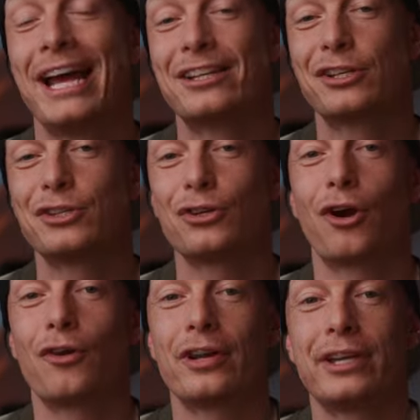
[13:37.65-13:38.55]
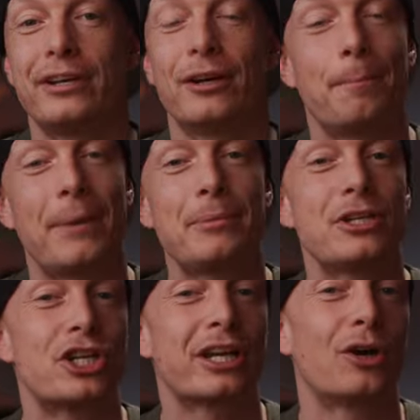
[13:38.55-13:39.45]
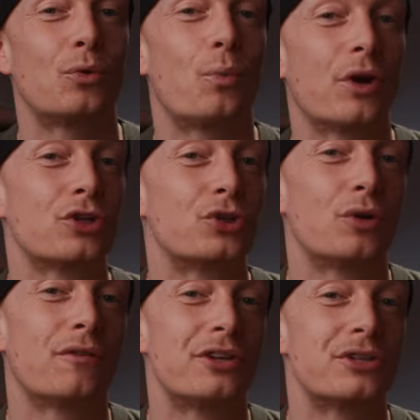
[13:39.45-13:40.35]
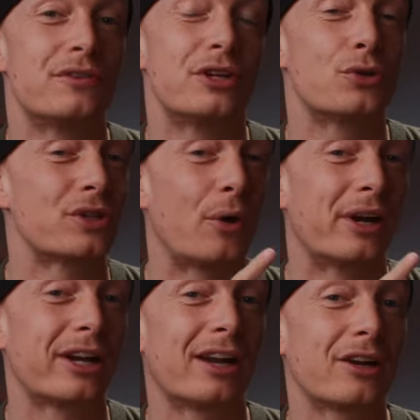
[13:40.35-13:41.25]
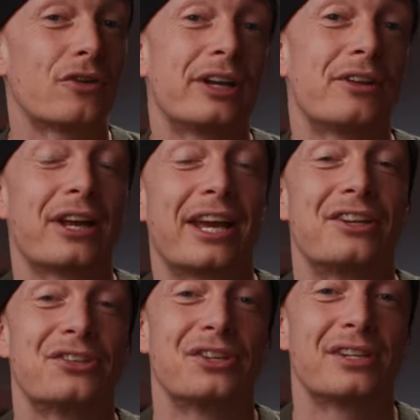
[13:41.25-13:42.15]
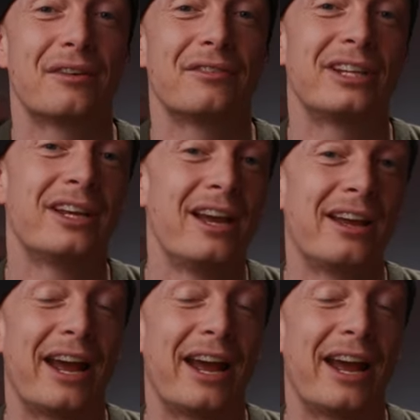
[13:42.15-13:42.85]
and since you're already here maybe check out one or two of these videos how I color graded the Canon C70